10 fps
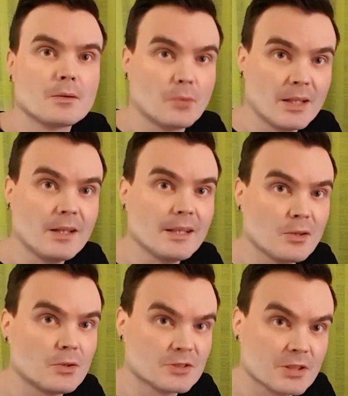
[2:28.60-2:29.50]
When I
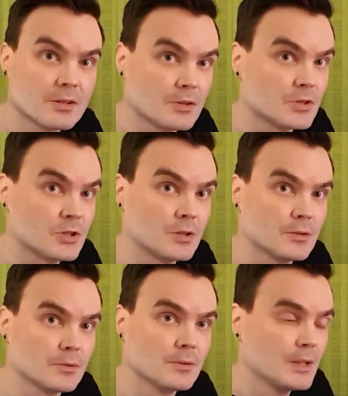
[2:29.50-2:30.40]
launched the
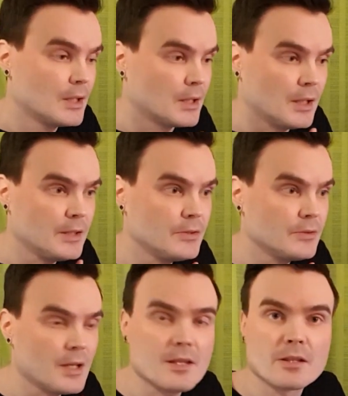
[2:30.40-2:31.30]
show, I knew
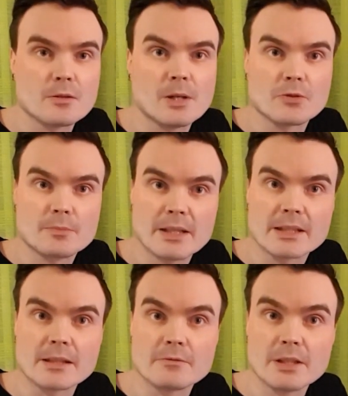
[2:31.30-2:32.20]
nothing about
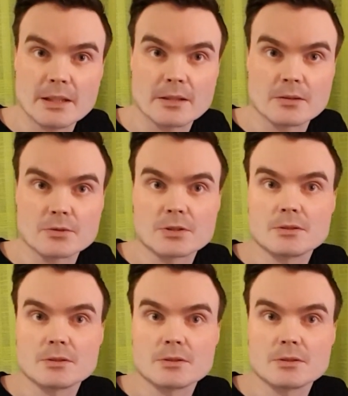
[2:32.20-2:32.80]
making videos.